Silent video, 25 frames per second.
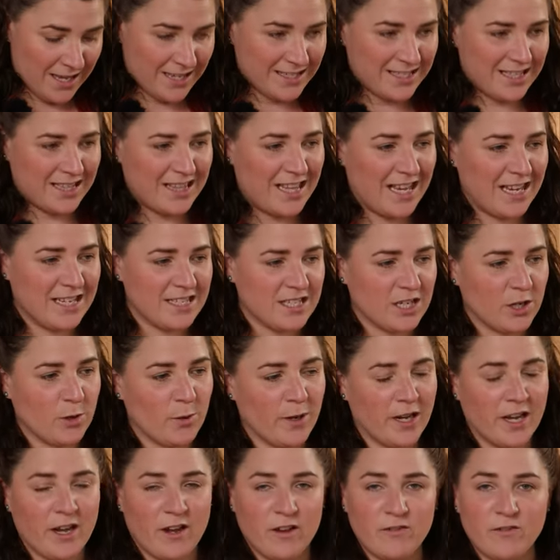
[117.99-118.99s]
So that's a
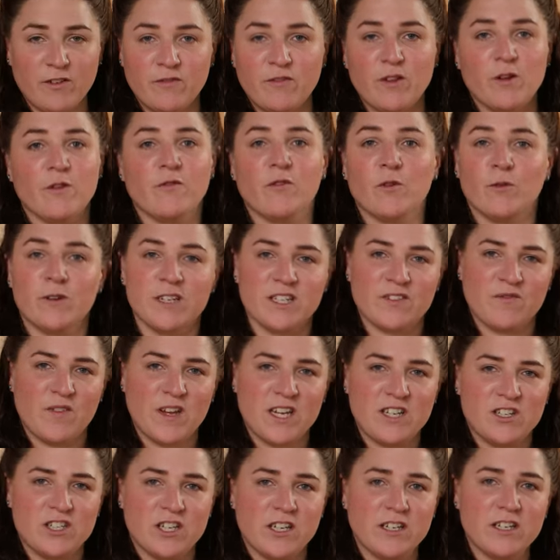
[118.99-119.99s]
quick overview of all its
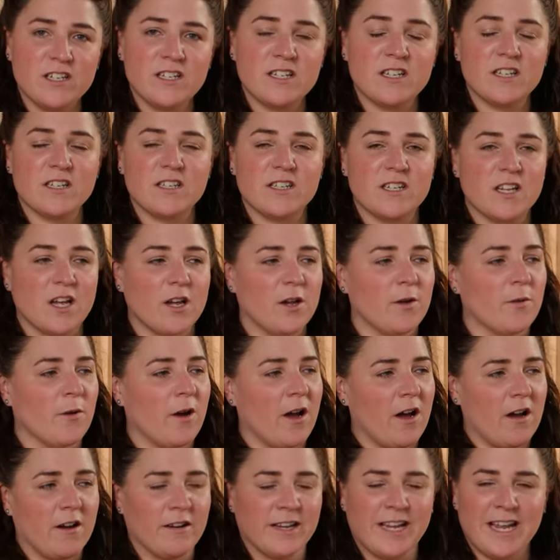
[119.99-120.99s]
features,
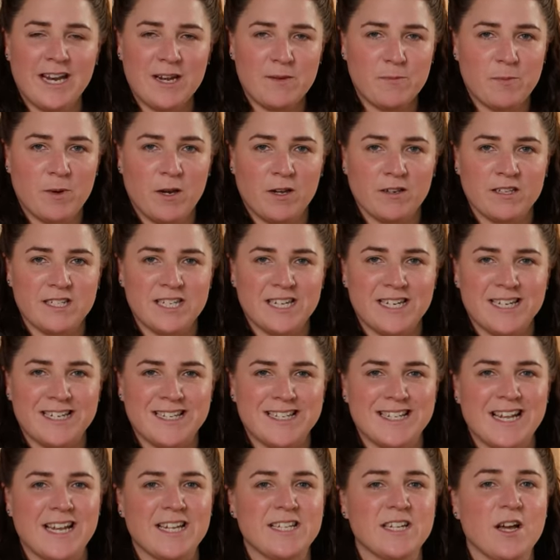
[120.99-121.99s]
so I'll get it plugged in
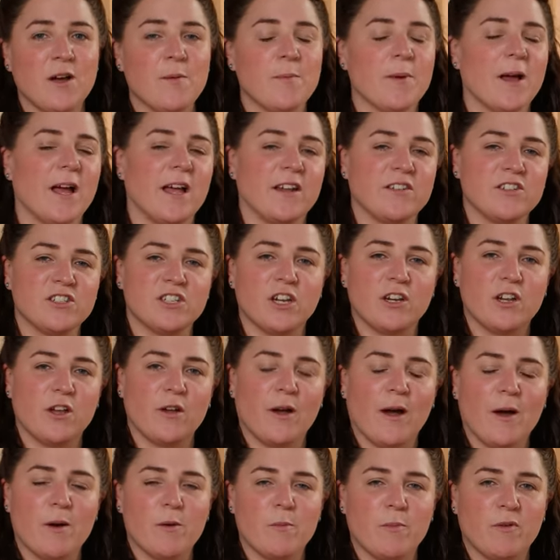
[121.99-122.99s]
and set up and show you
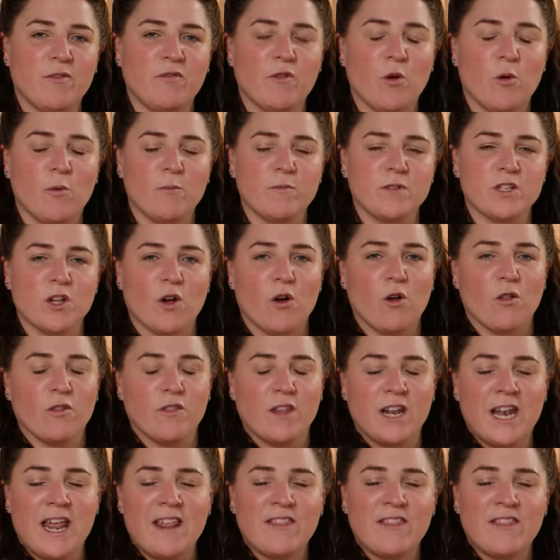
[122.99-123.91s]
how it performs on the